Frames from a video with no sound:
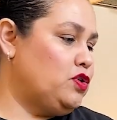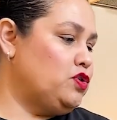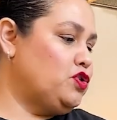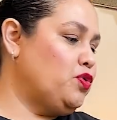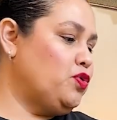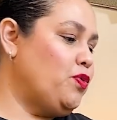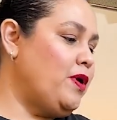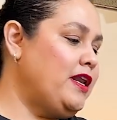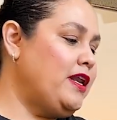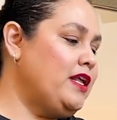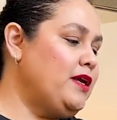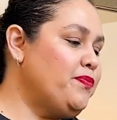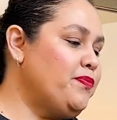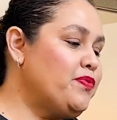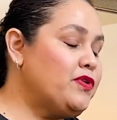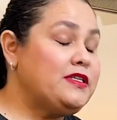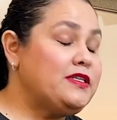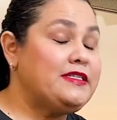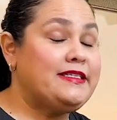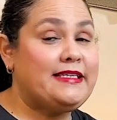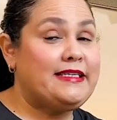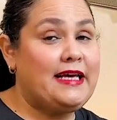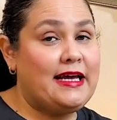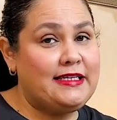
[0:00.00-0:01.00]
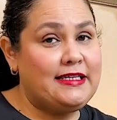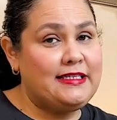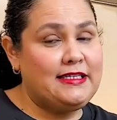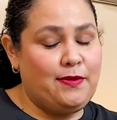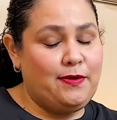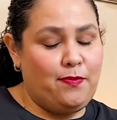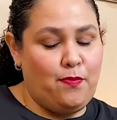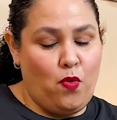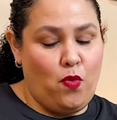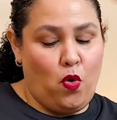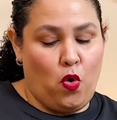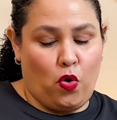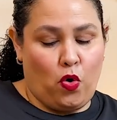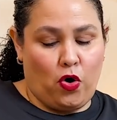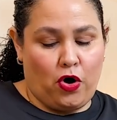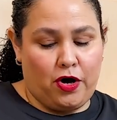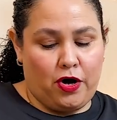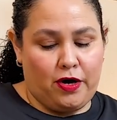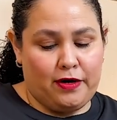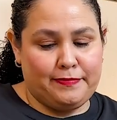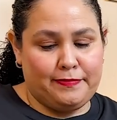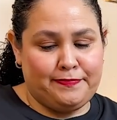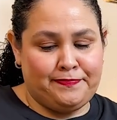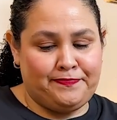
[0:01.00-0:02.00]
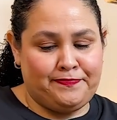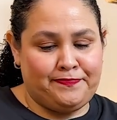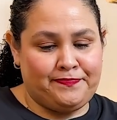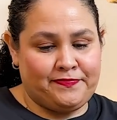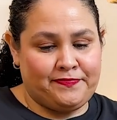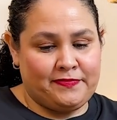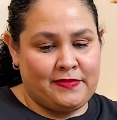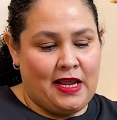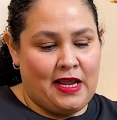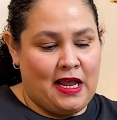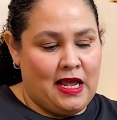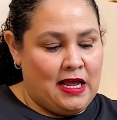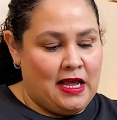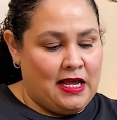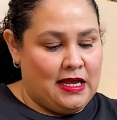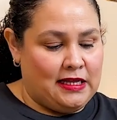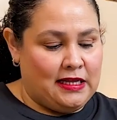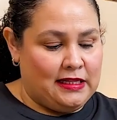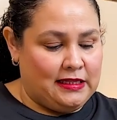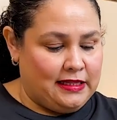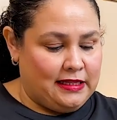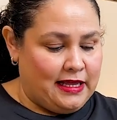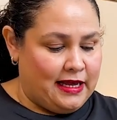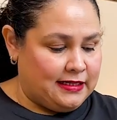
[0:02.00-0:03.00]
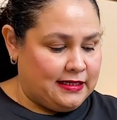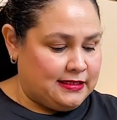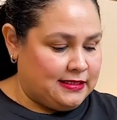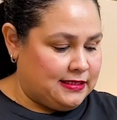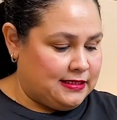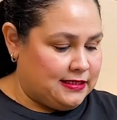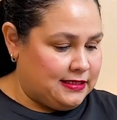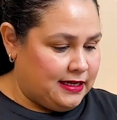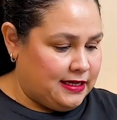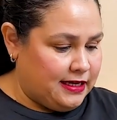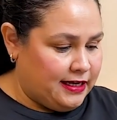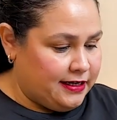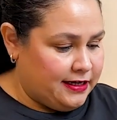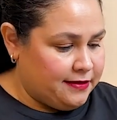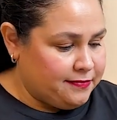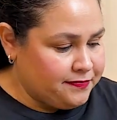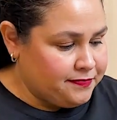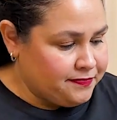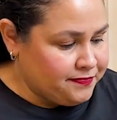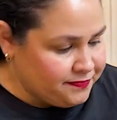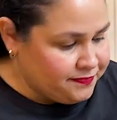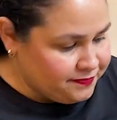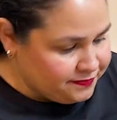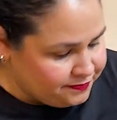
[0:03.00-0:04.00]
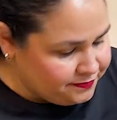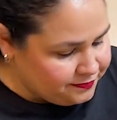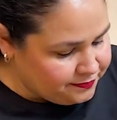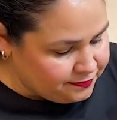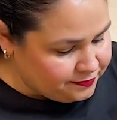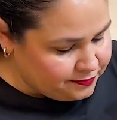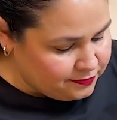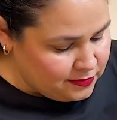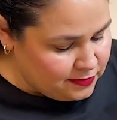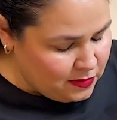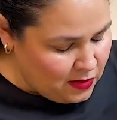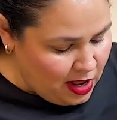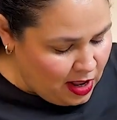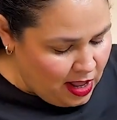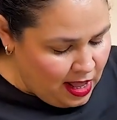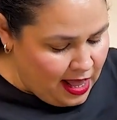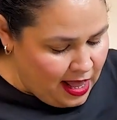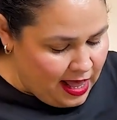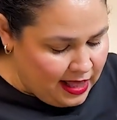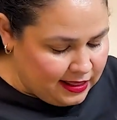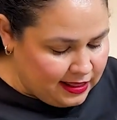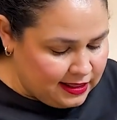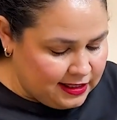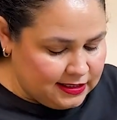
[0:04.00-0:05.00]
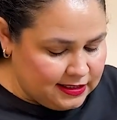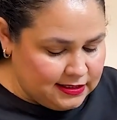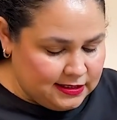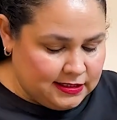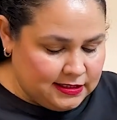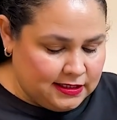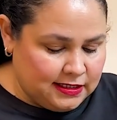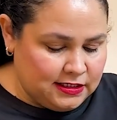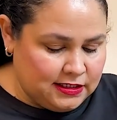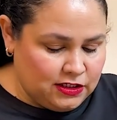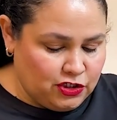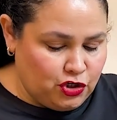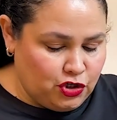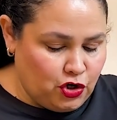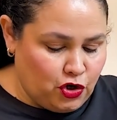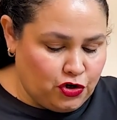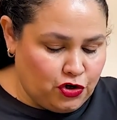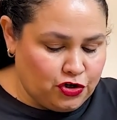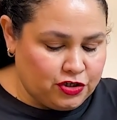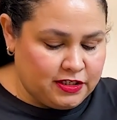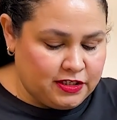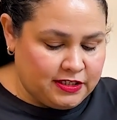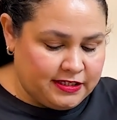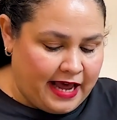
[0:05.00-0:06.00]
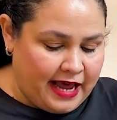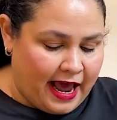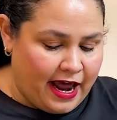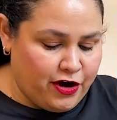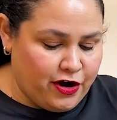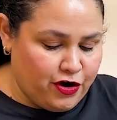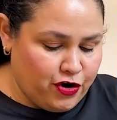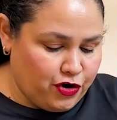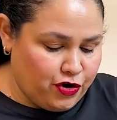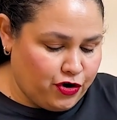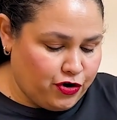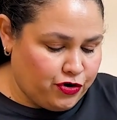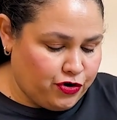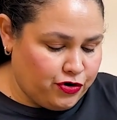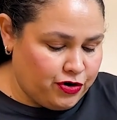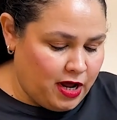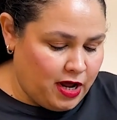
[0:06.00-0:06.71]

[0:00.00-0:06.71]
20% more. Let's see. And this is, your standard